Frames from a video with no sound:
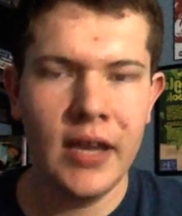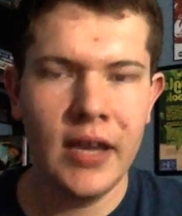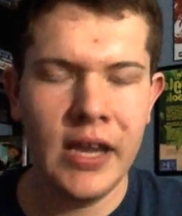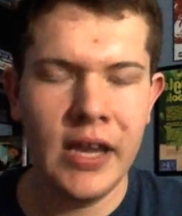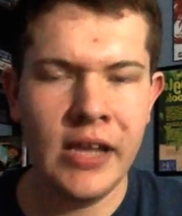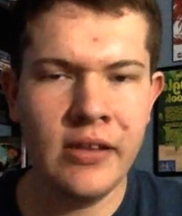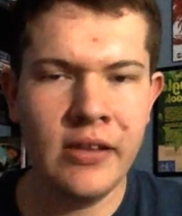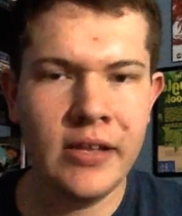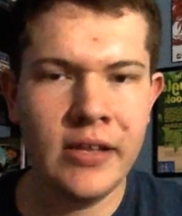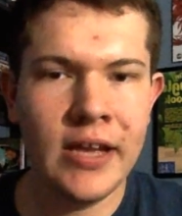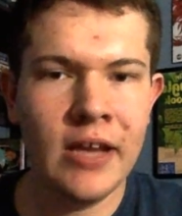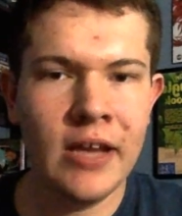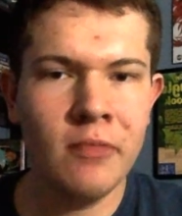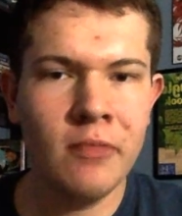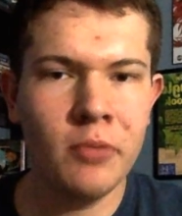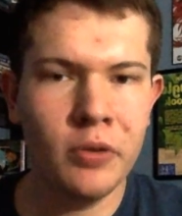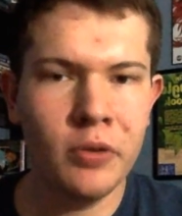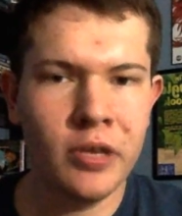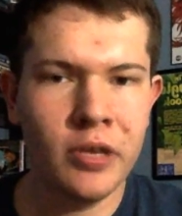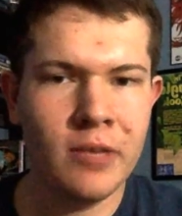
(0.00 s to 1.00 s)
In the end,
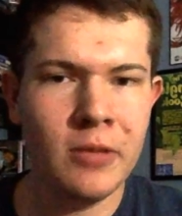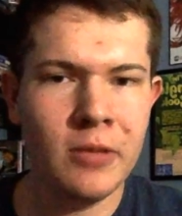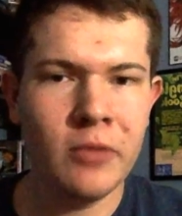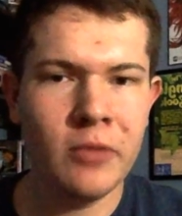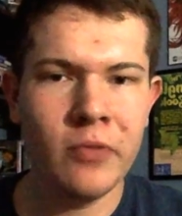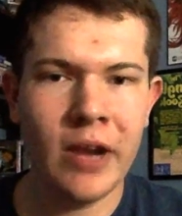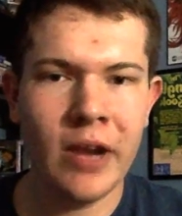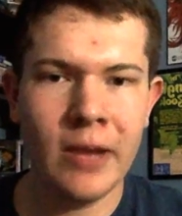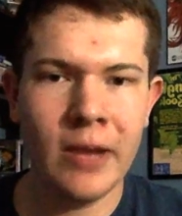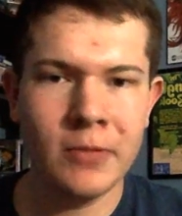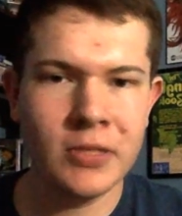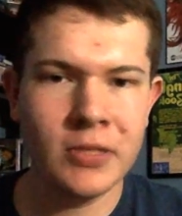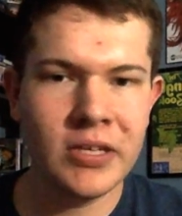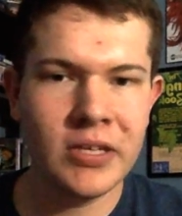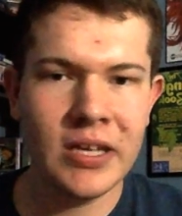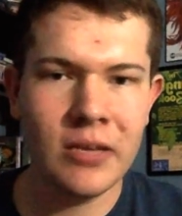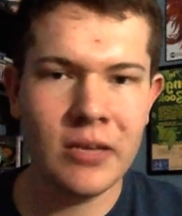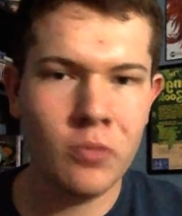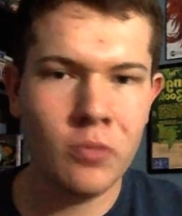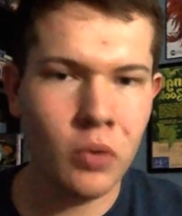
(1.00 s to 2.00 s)
Bohemian
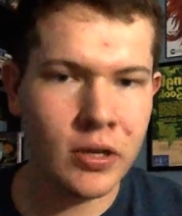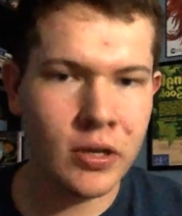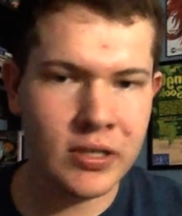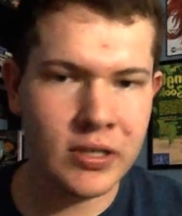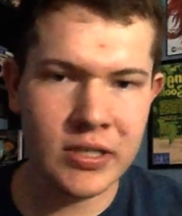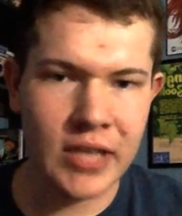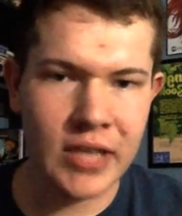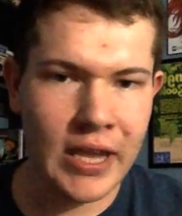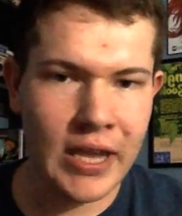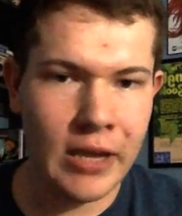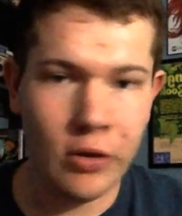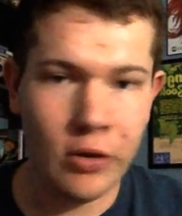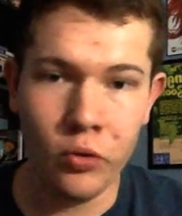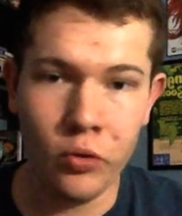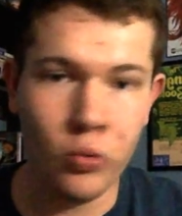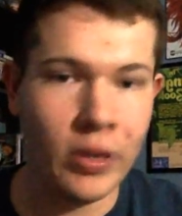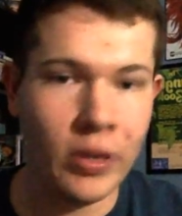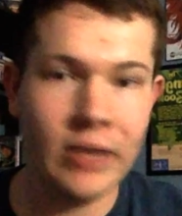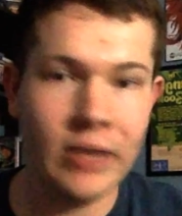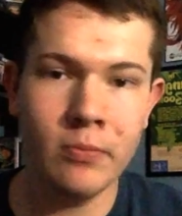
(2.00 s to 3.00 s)
Rhapsody was a
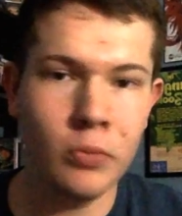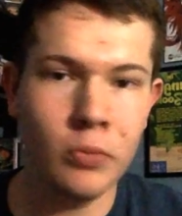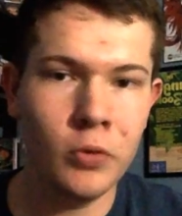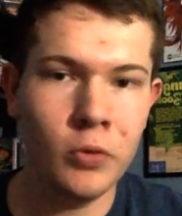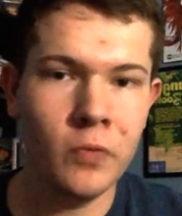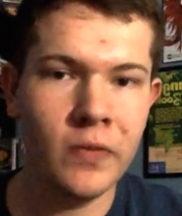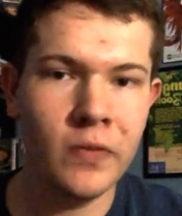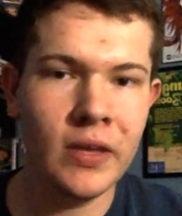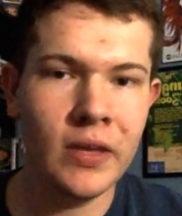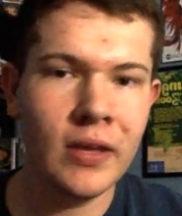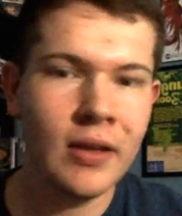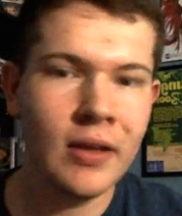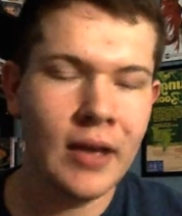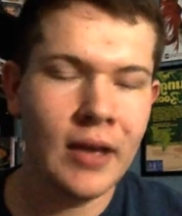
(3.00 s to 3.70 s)
great movie.